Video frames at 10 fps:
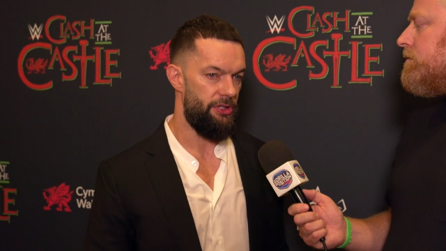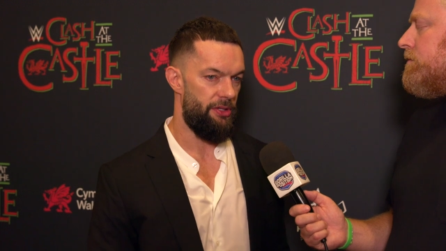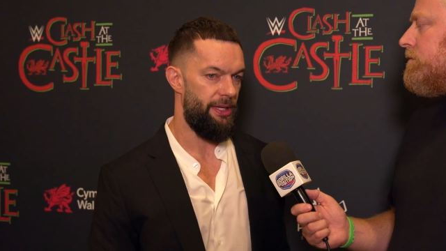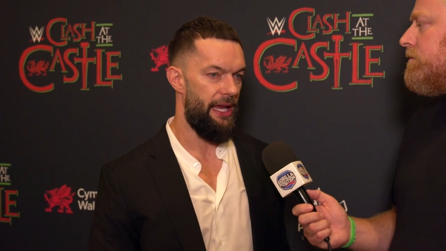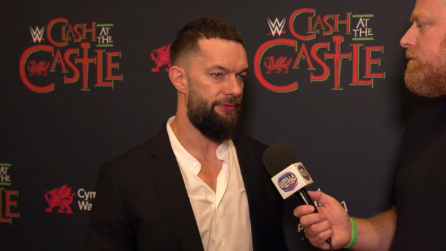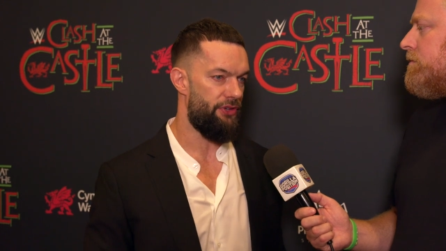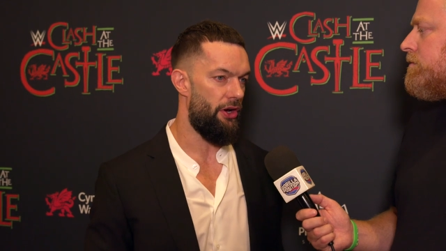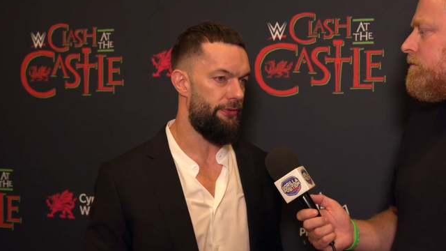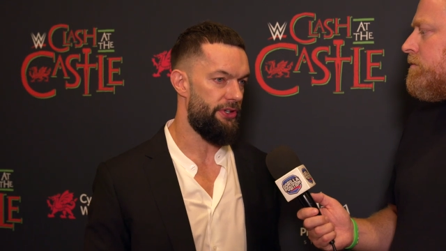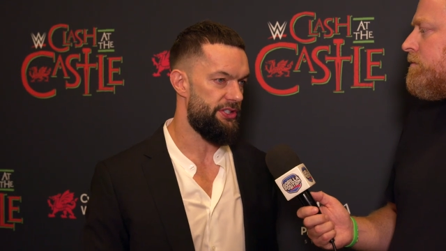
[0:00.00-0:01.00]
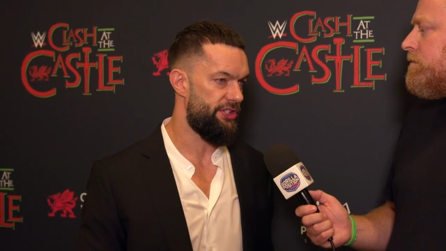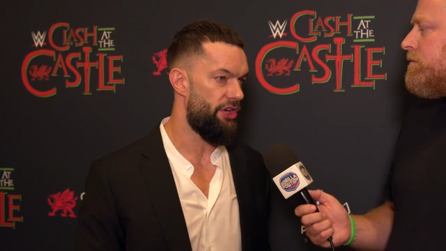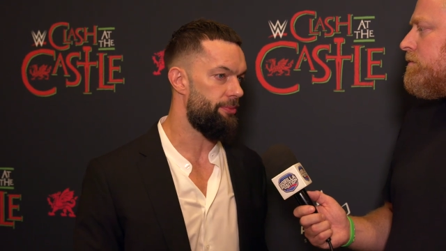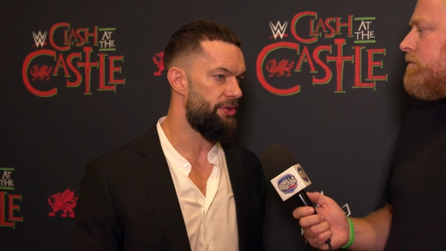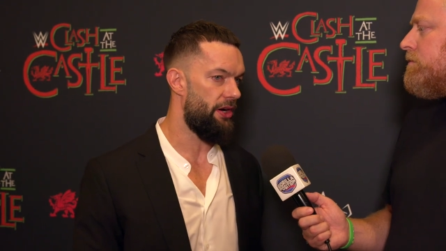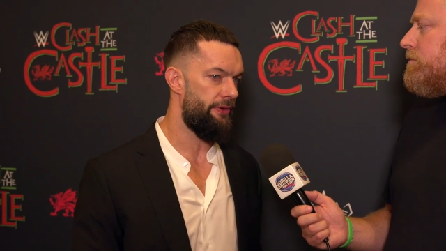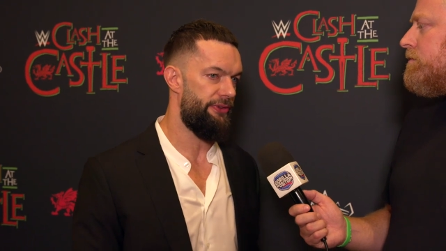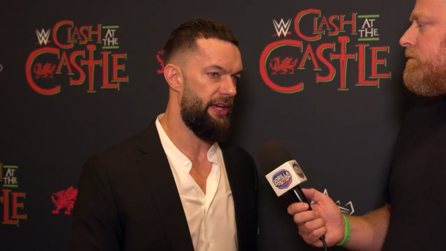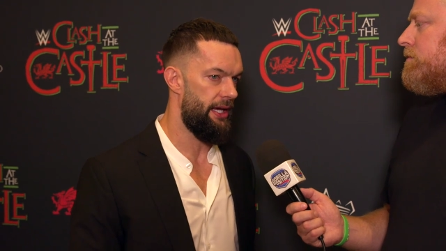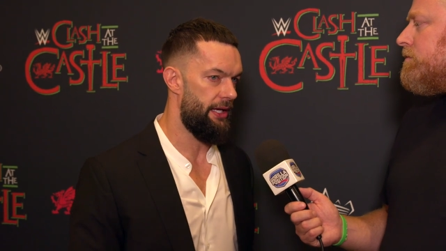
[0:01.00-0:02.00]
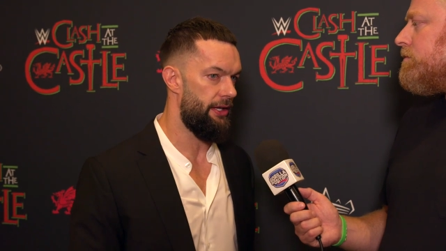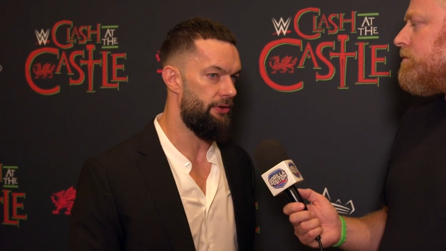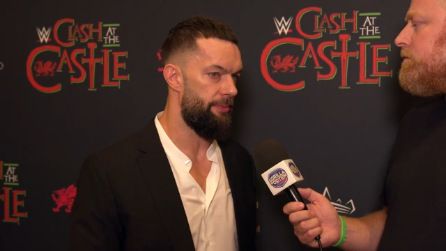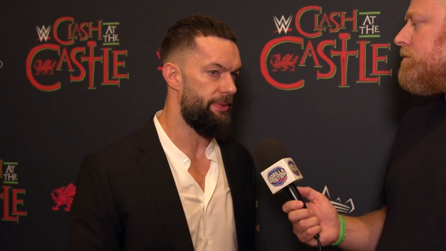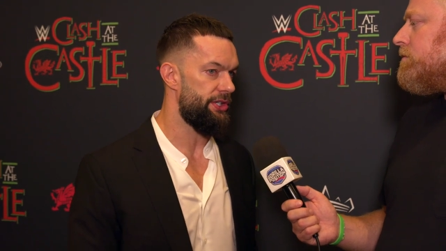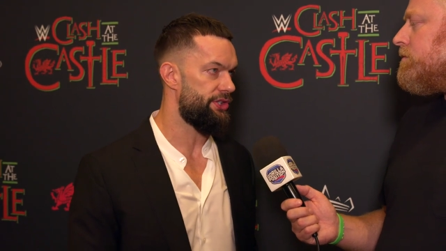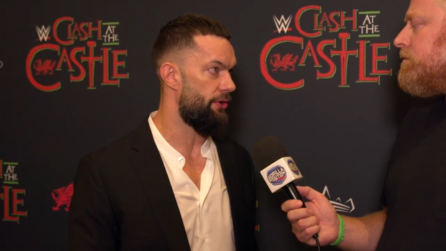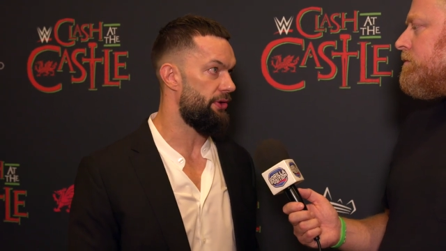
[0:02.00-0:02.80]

Speaker 1: to be left off or snubbed off, uh, you know, the biggest show